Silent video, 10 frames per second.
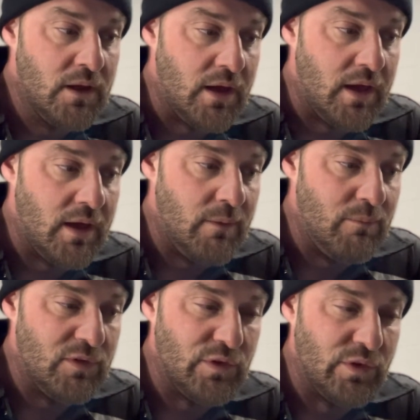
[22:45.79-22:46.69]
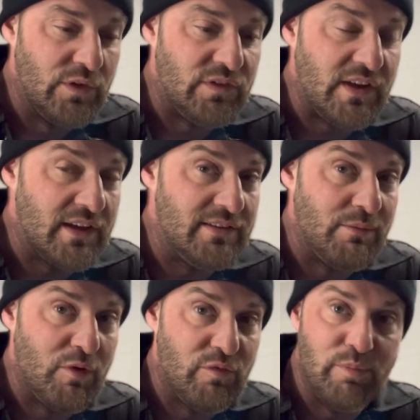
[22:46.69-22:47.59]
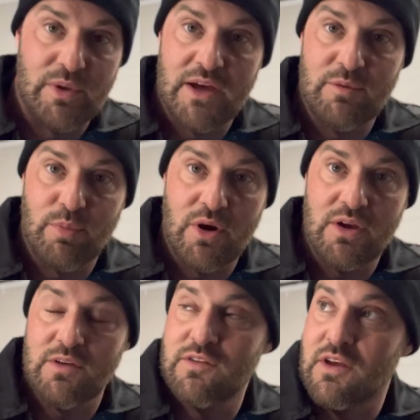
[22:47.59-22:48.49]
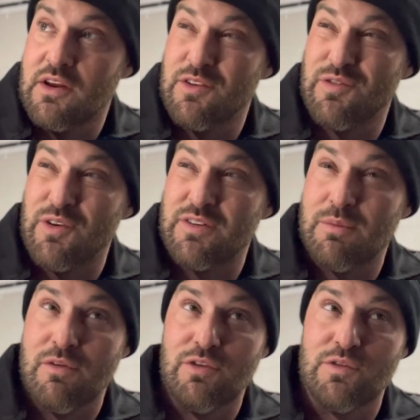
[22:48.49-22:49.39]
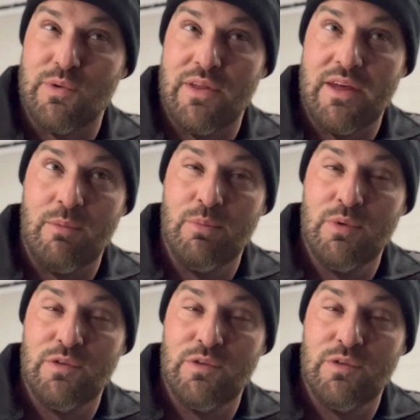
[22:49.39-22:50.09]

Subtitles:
It's only the second time I've bled brakes, and it's the first time I've used one of them.